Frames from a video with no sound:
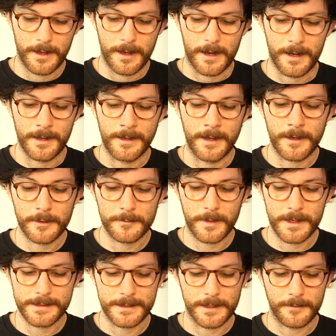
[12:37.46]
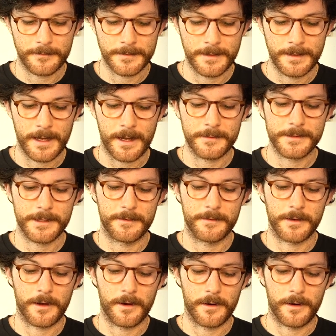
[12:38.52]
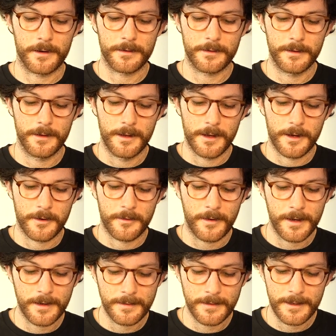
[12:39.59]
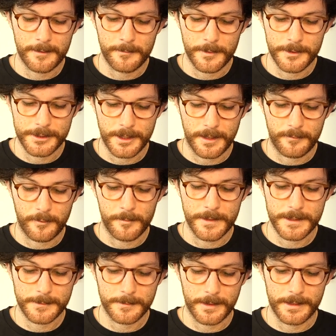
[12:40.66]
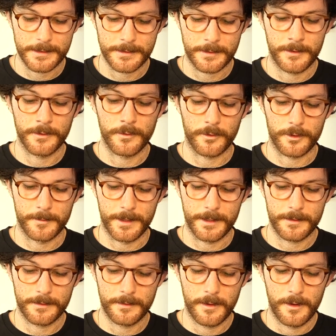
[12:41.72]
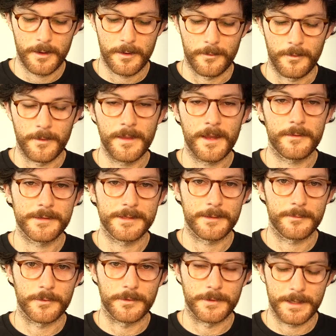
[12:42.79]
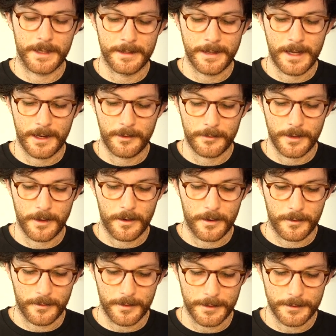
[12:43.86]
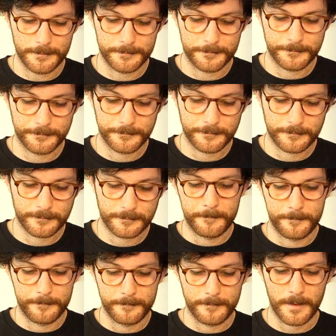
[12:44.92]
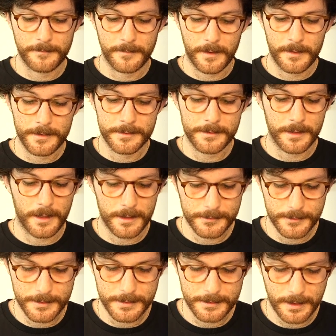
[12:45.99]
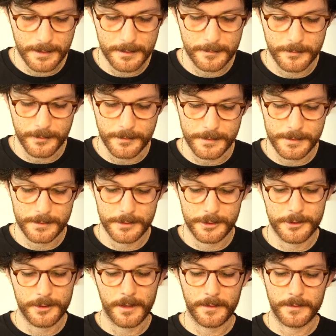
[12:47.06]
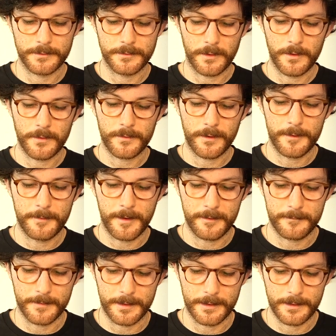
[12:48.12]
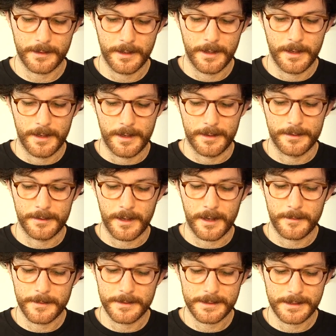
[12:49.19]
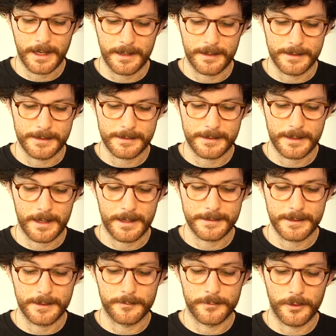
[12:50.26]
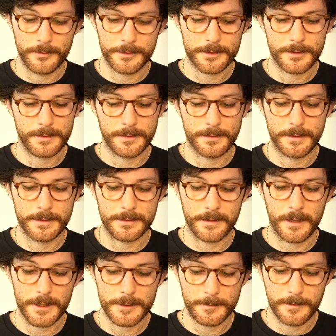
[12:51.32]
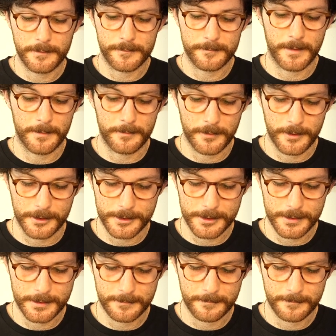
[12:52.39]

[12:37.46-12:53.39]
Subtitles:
I anchored myself to the outside of the car, creating the image of a misplaced hood ornament, one that resembled an angry gargoyle. My father's ostrich leather boots struck the dull gray pavement in an ominous cadence as he approached to dislodge me from my perch.